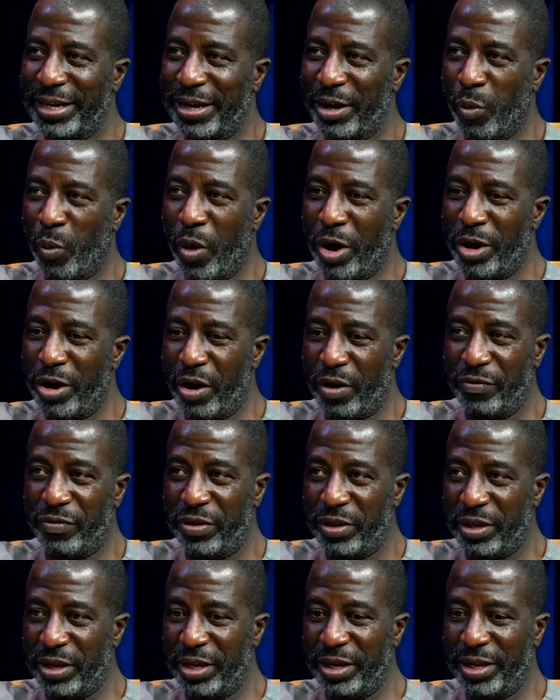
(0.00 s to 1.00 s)
one of
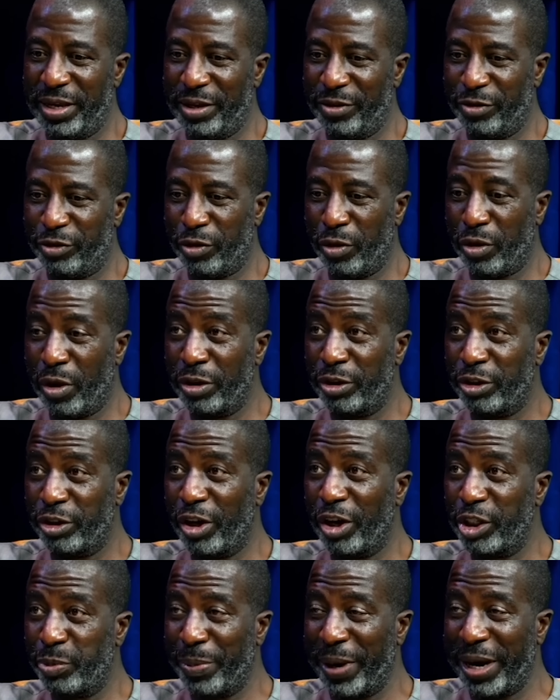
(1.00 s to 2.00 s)
the so-called
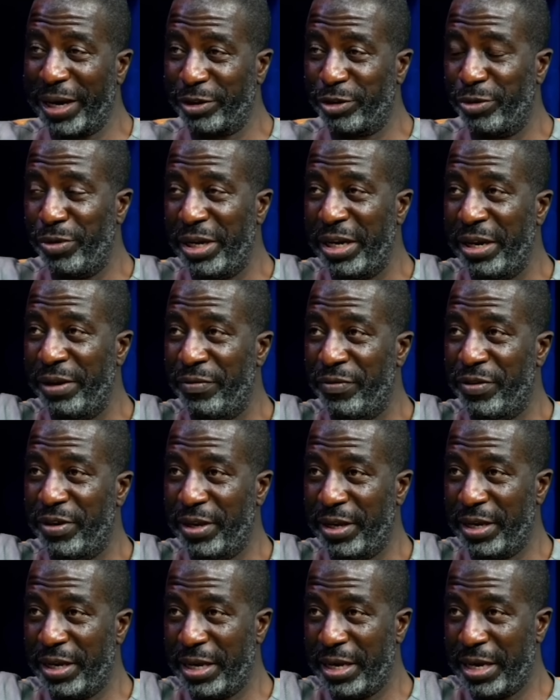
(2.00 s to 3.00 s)
suspects who lived
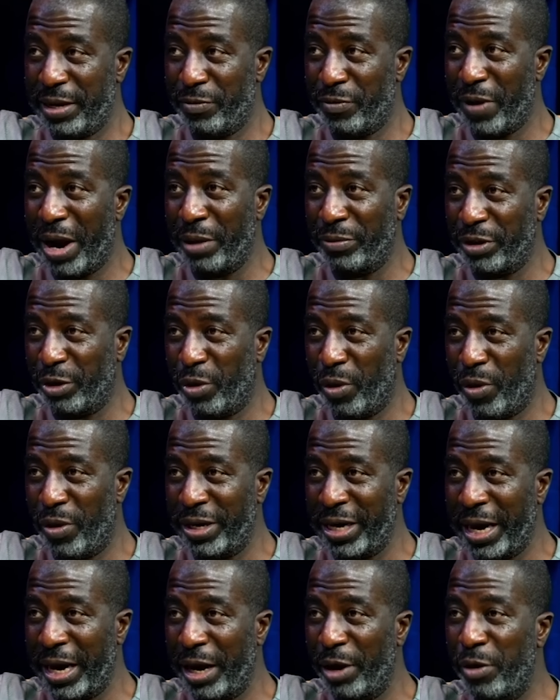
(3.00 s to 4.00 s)
around the
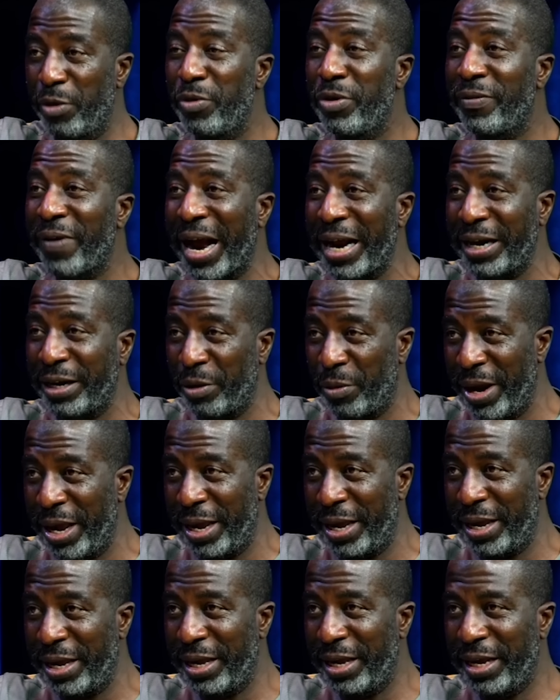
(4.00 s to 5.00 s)
corner, who ran away,
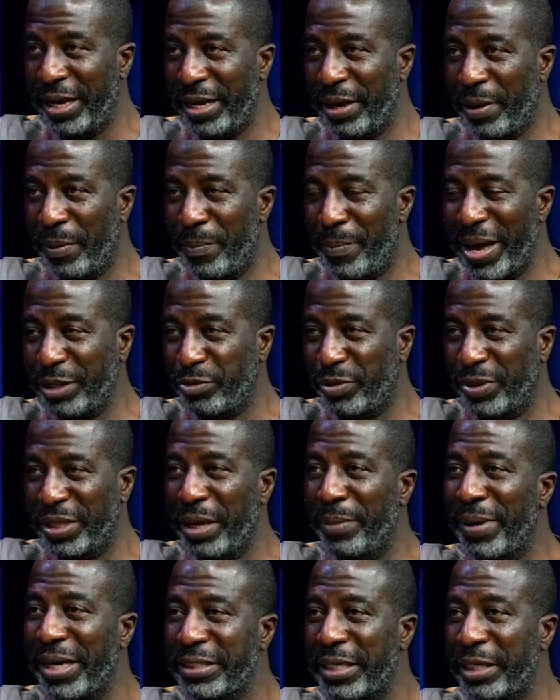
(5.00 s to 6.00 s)
met with them
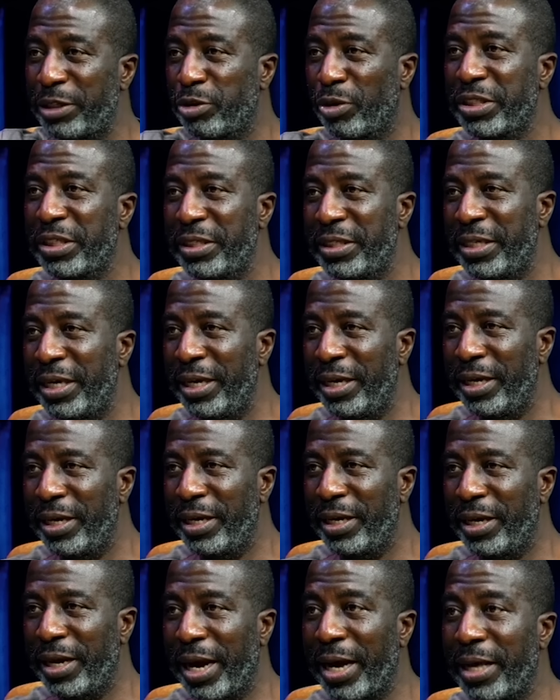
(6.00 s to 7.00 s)
and said, "Shorty day?"
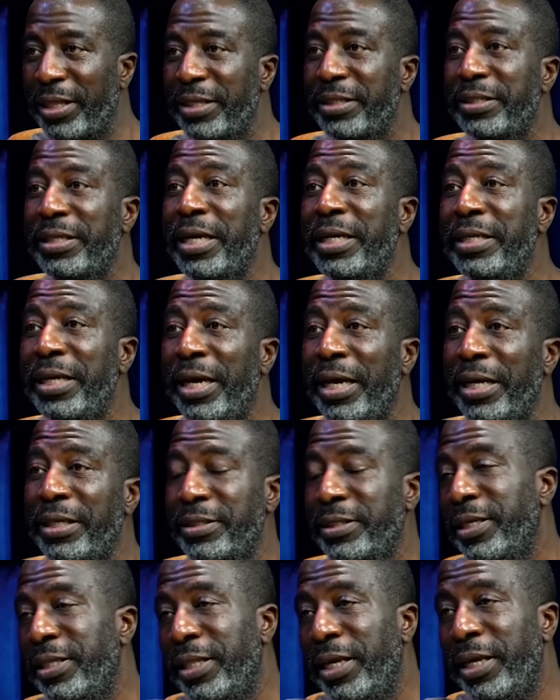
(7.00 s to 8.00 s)
And they said yes.
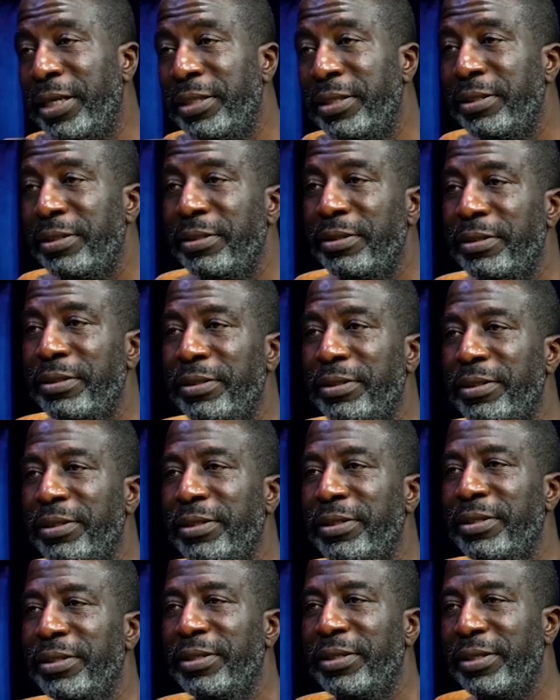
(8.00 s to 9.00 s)
And then
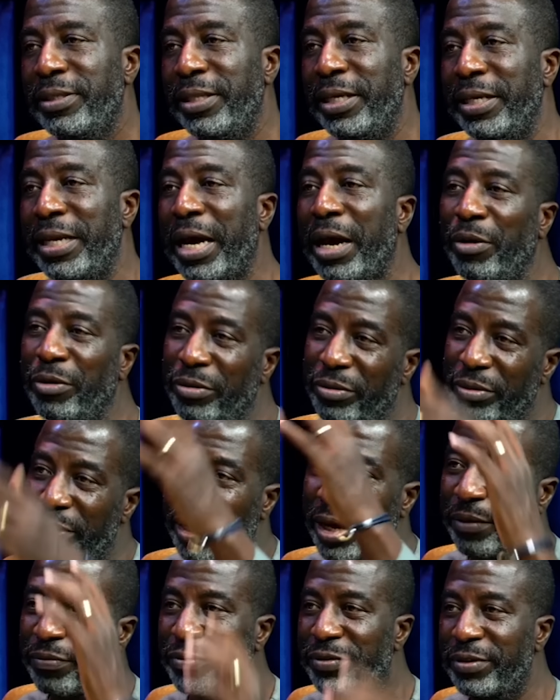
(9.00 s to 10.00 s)
they now
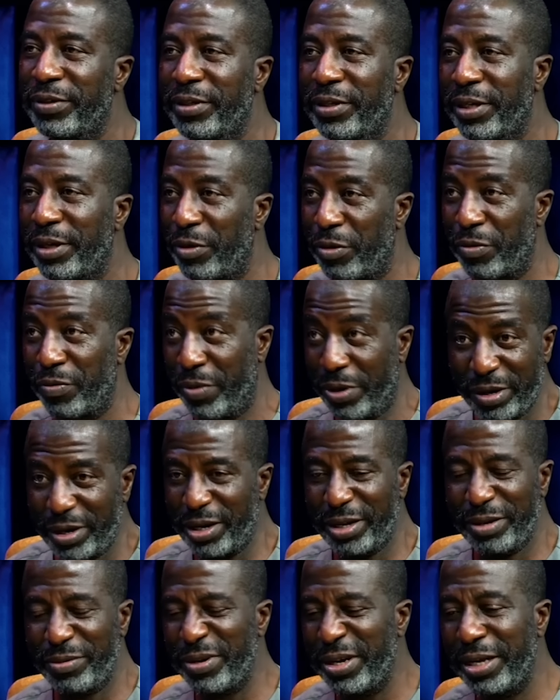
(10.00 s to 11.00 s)
left. We
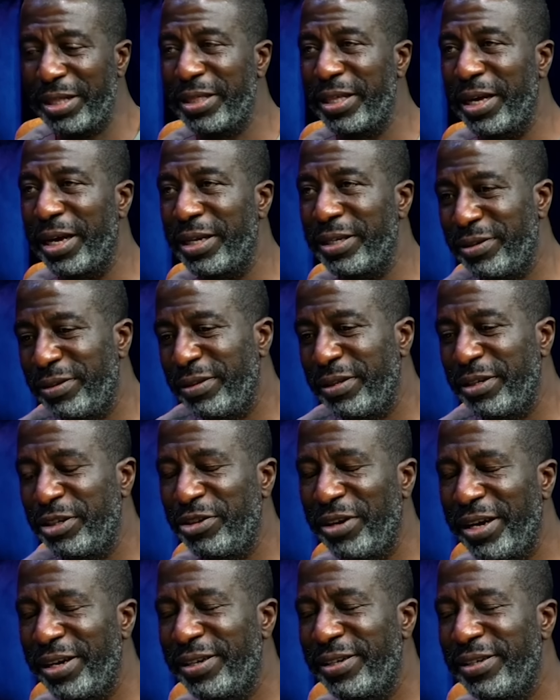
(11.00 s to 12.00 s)
heard that during the
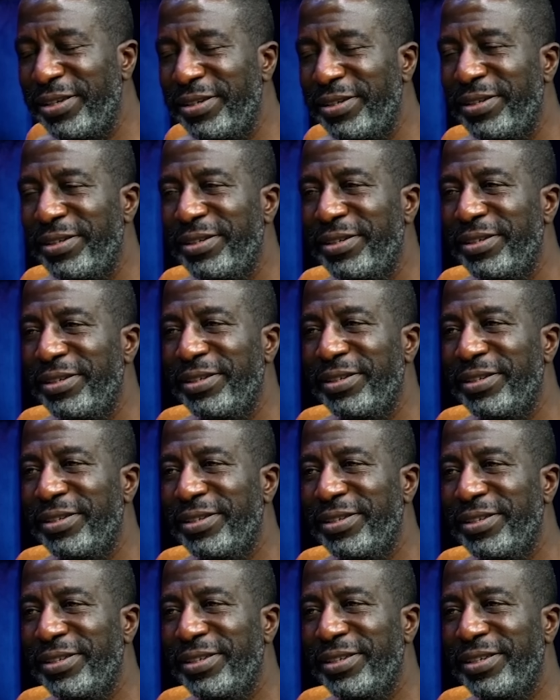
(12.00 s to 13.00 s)
trial.
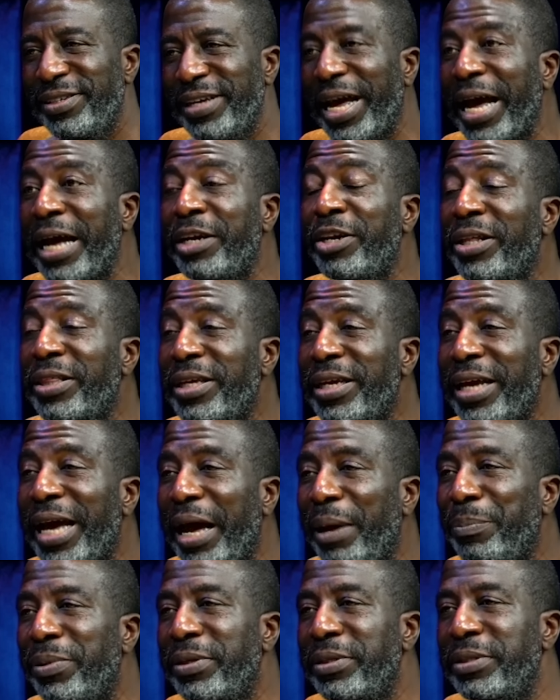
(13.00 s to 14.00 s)
And nothing
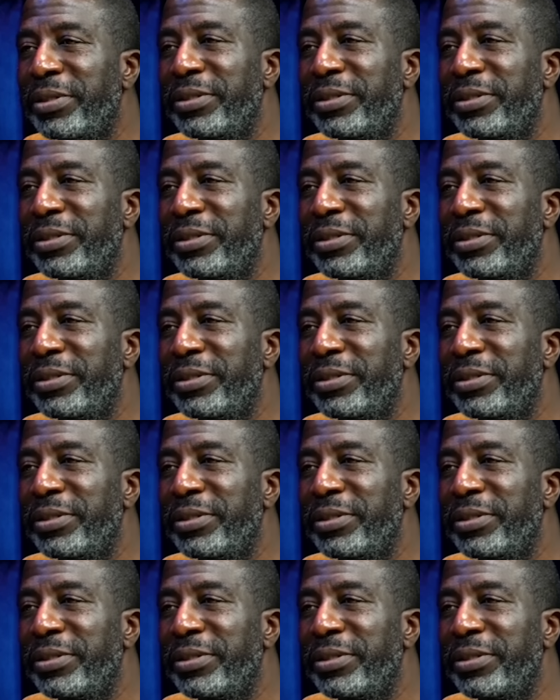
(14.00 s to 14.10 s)
happened.